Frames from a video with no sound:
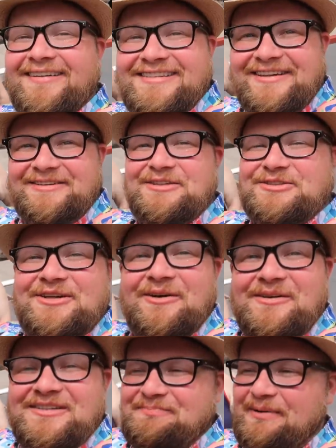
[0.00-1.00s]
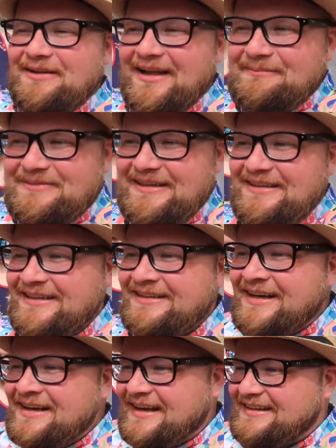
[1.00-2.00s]
also, did you notice Bellhop
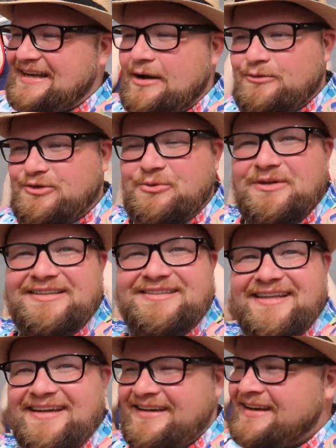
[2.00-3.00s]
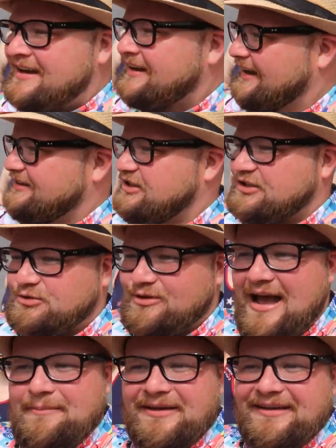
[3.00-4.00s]
Dylan is out doing his thing and just
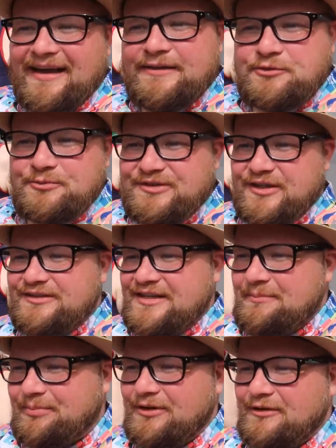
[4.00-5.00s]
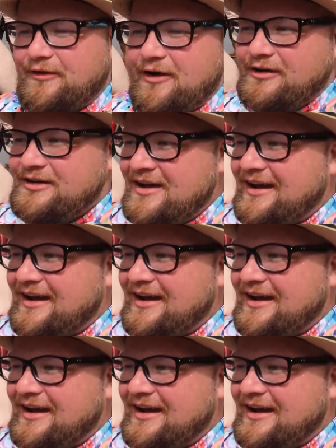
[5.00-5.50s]
grabbing guests from Sunset Boulevard?